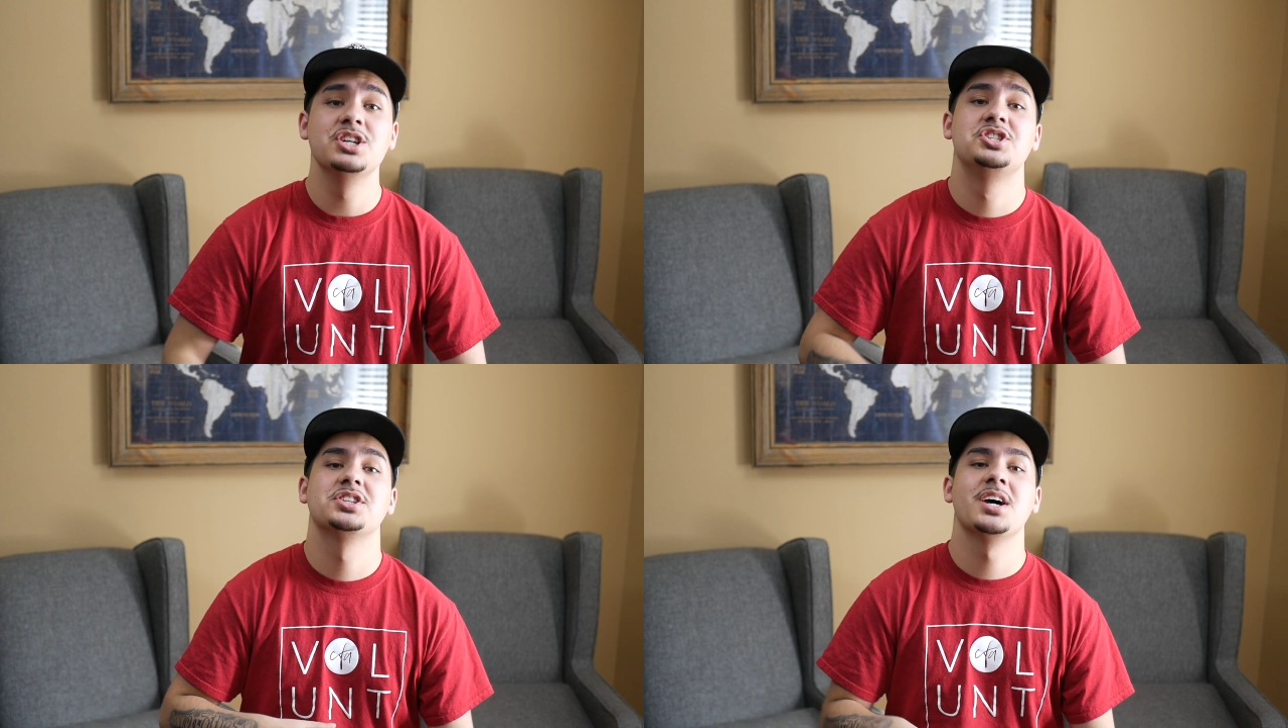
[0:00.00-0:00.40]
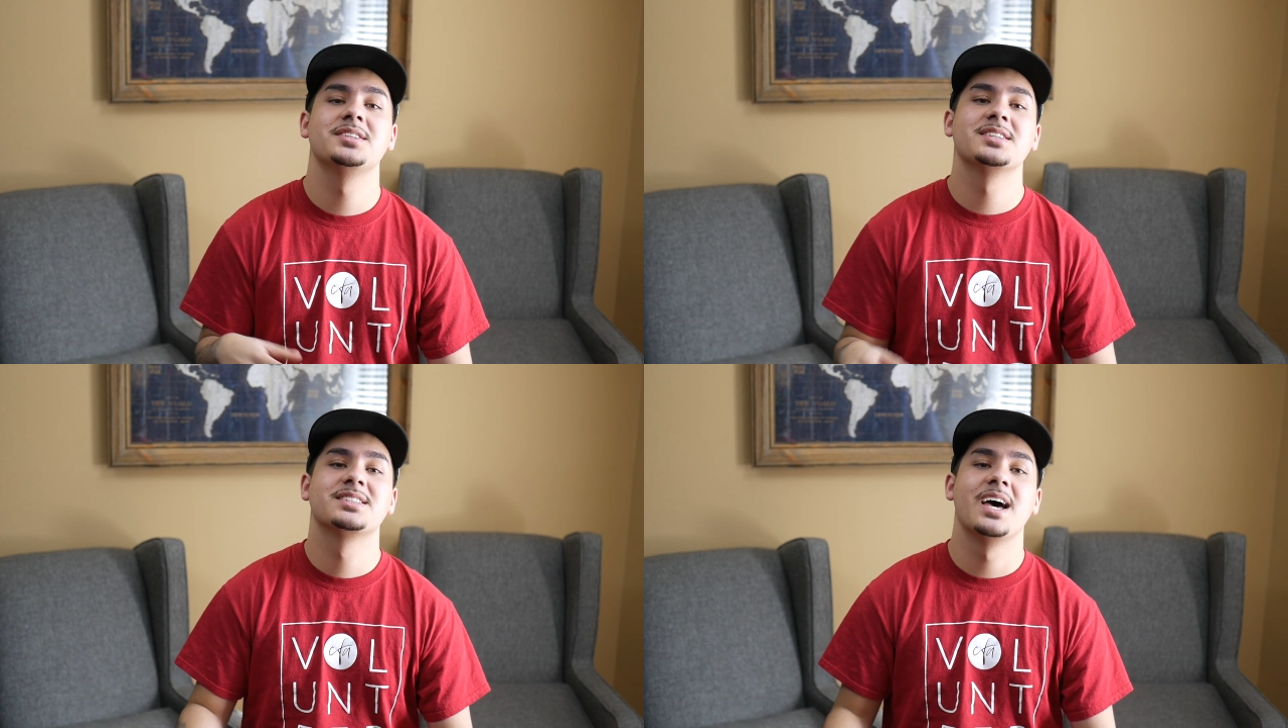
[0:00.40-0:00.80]
Just as
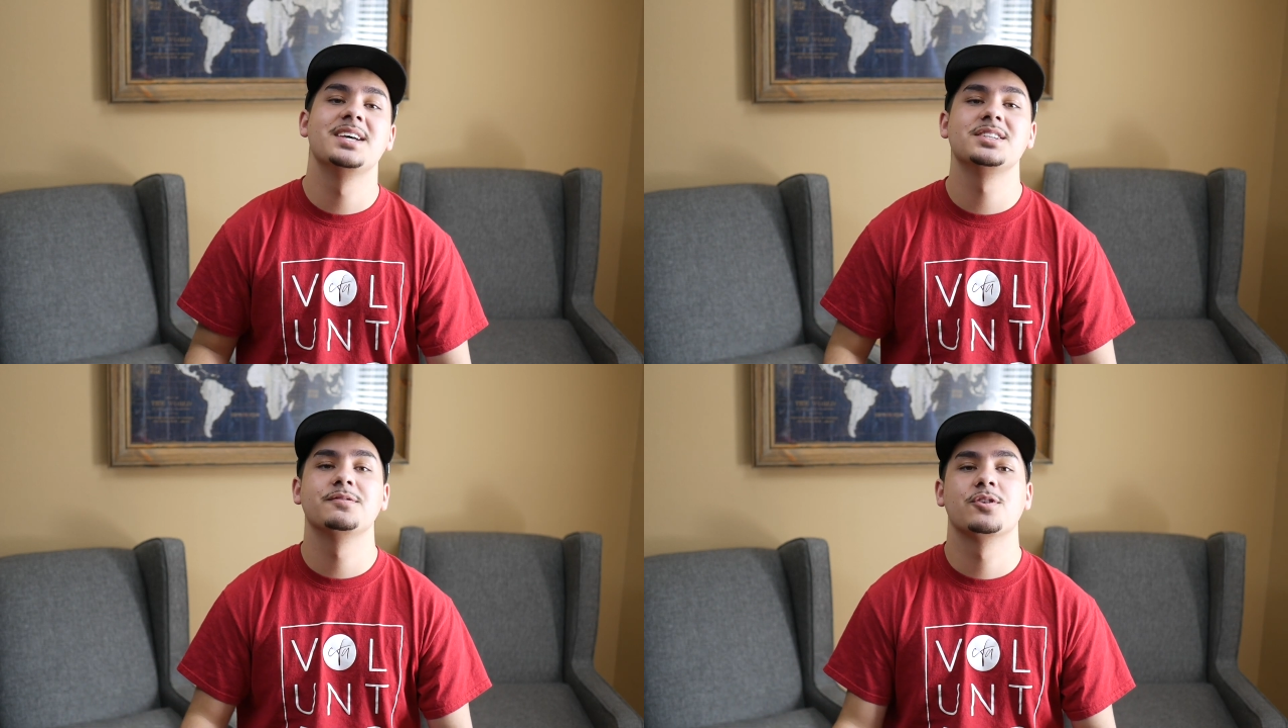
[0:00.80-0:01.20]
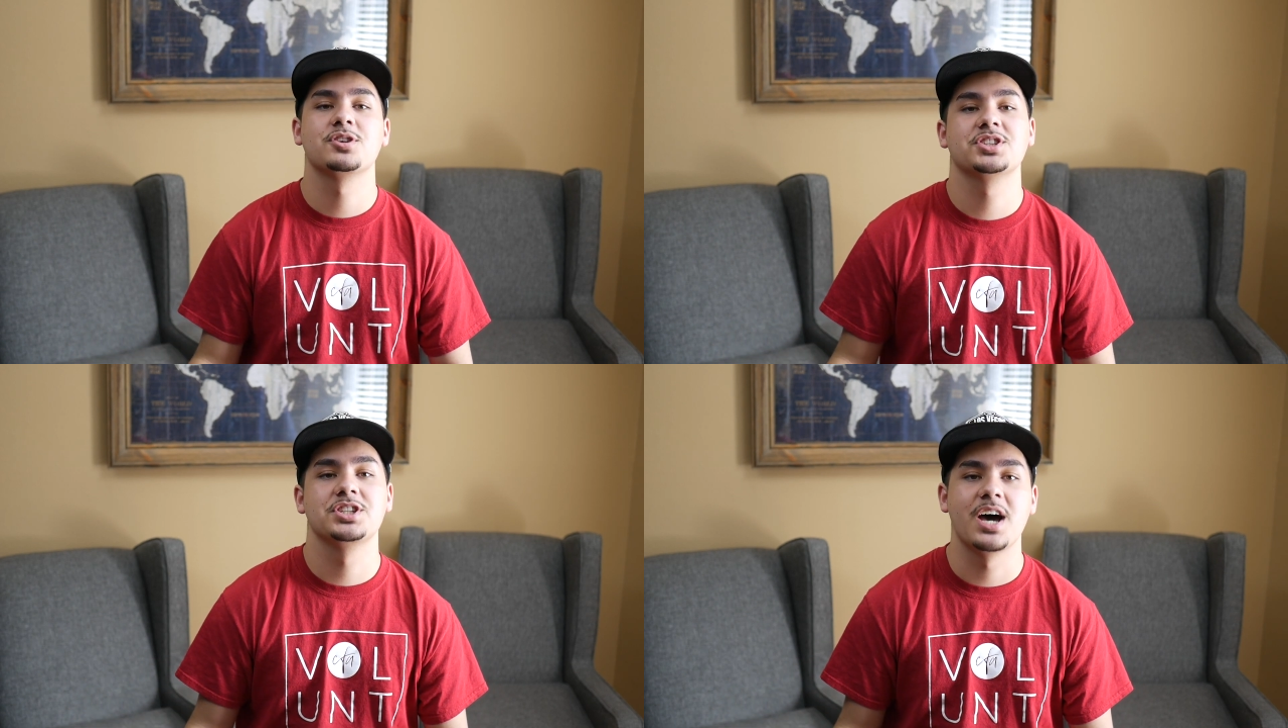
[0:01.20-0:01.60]
it says in
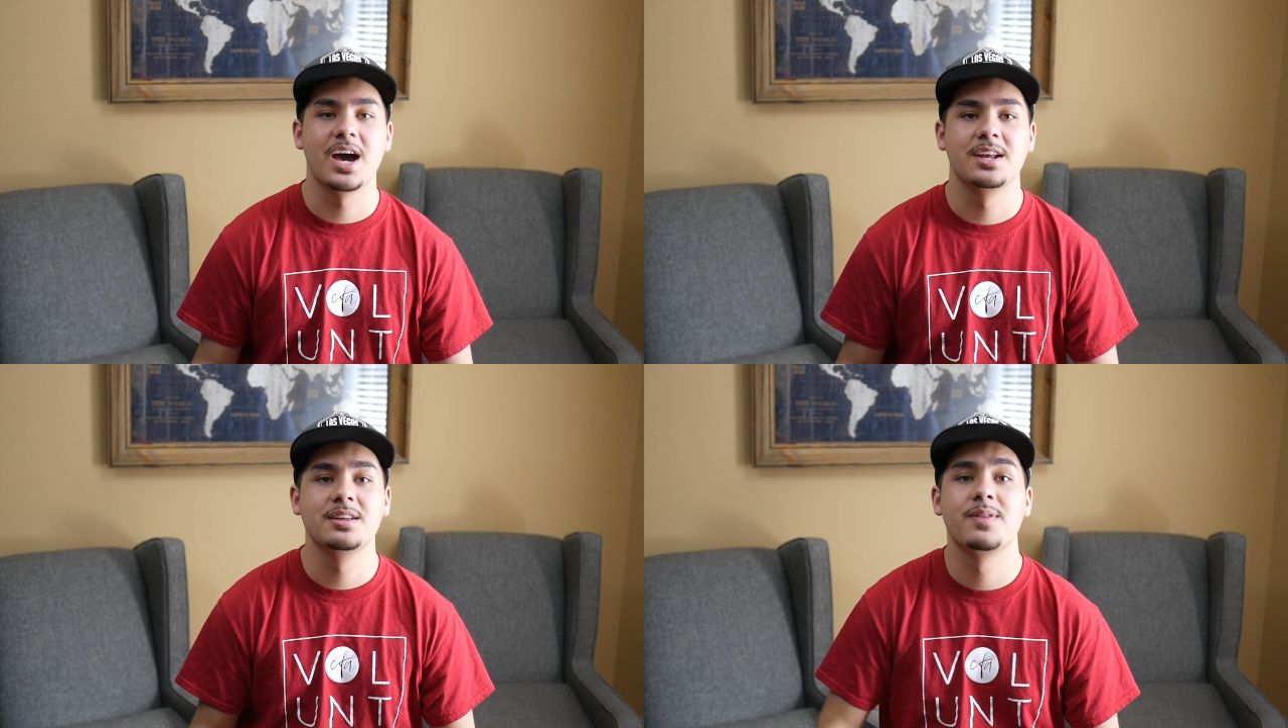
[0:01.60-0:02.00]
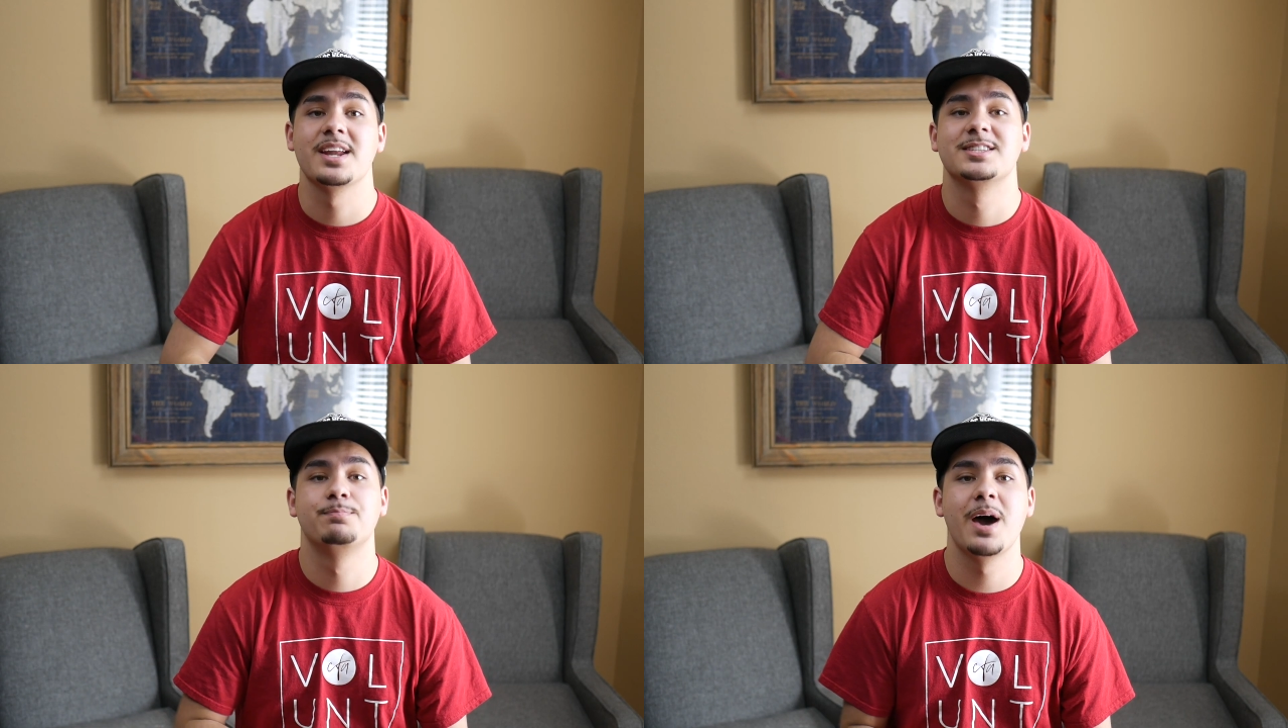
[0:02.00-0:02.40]
verse 9 that
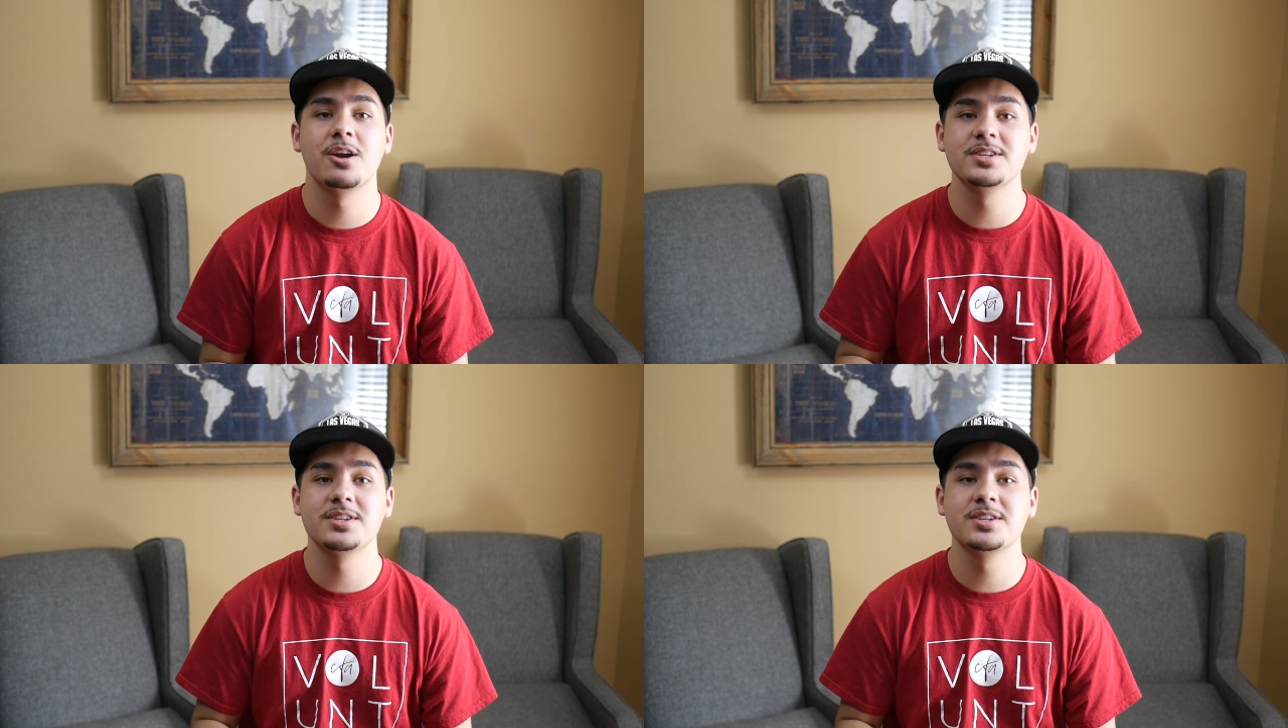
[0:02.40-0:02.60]
it's better